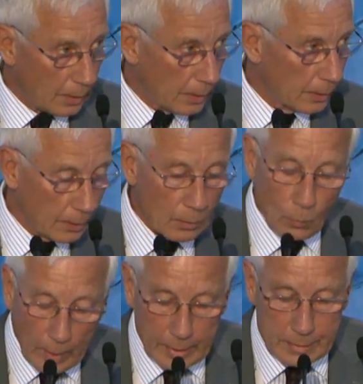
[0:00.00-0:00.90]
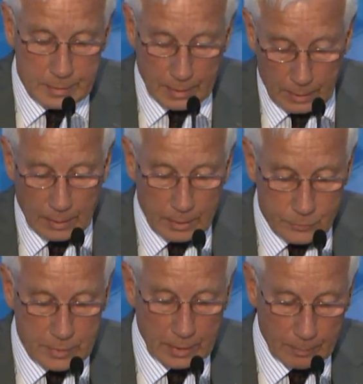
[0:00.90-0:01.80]
in large
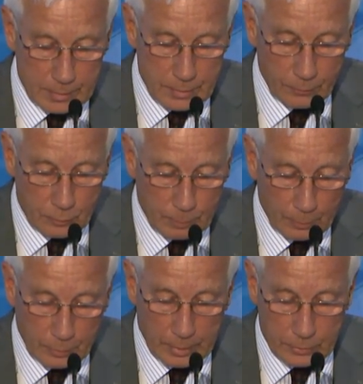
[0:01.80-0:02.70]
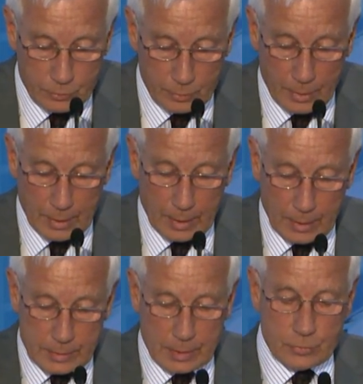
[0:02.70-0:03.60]
segments of this population,
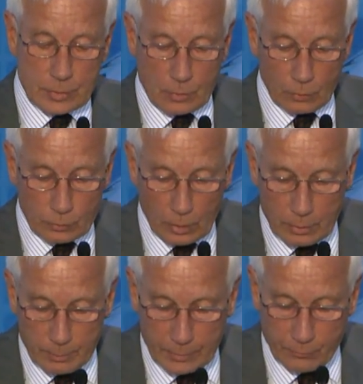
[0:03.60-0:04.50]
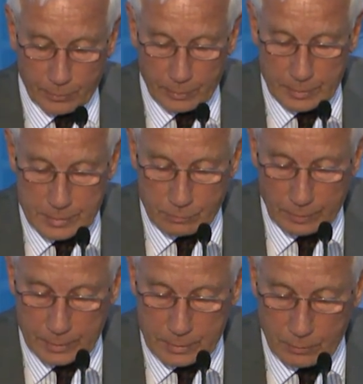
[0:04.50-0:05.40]
such as autonomy for the
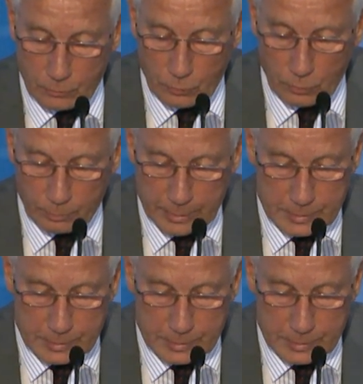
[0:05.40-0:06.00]
districts controlled by